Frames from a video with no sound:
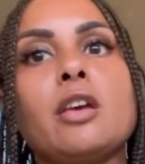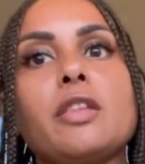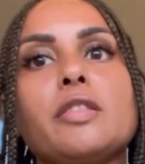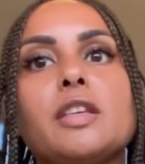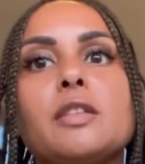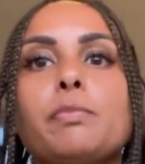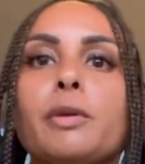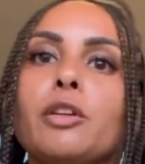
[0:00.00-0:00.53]

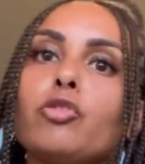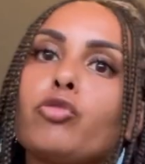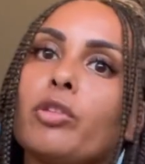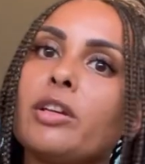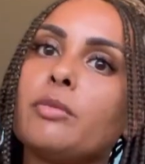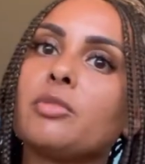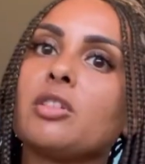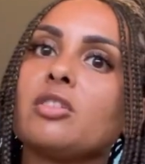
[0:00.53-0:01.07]
these big
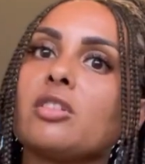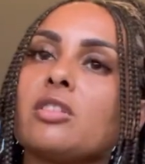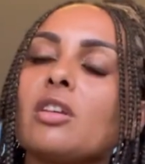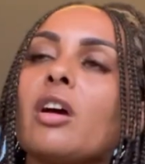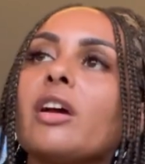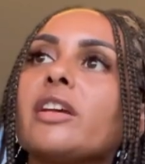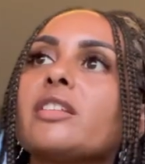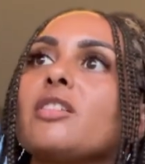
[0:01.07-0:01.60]
dreams and
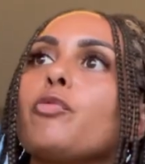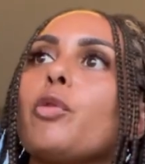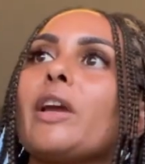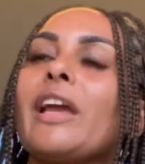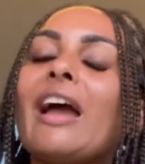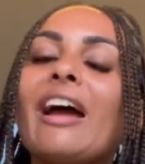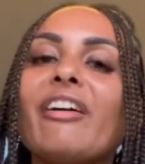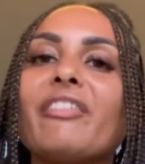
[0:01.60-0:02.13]
desires if we're
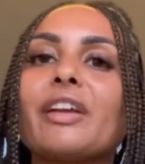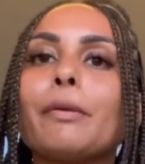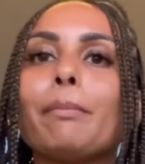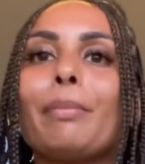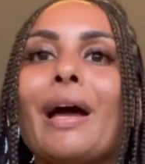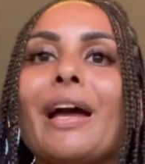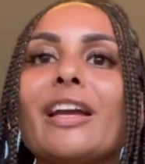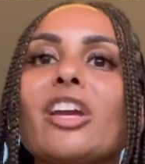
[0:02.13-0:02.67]
carrying
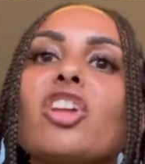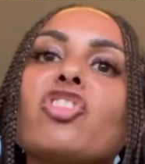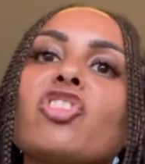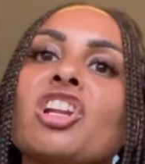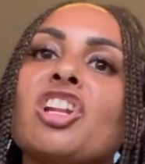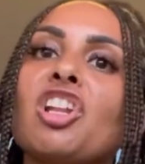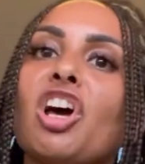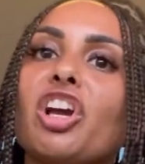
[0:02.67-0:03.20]
baggage
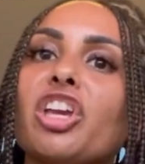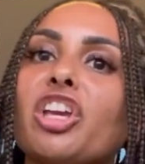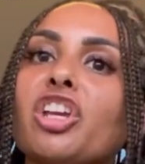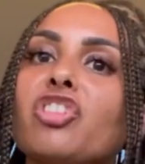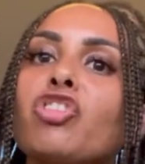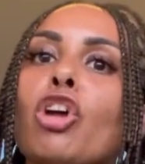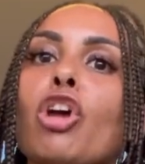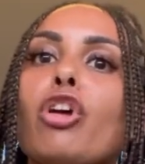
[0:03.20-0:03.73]
and
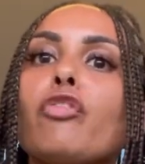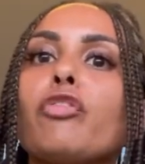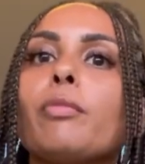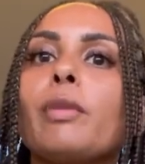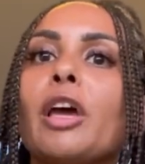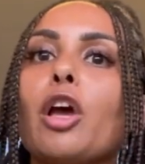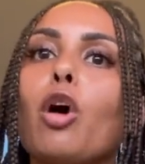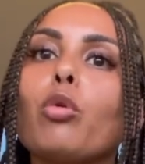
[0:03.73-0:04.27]
luggage from
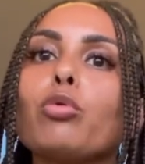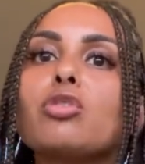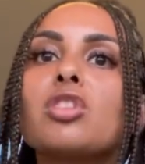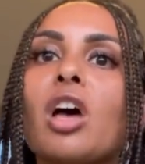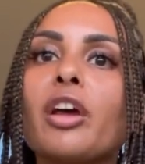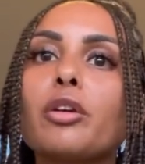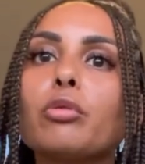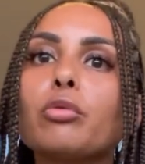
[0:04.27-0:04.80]
like old
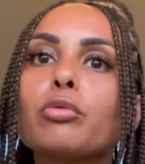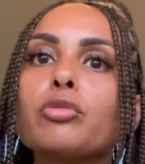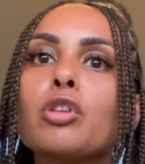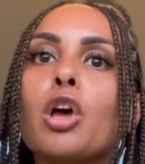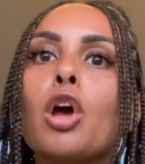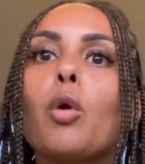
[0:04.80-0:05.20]
cycles.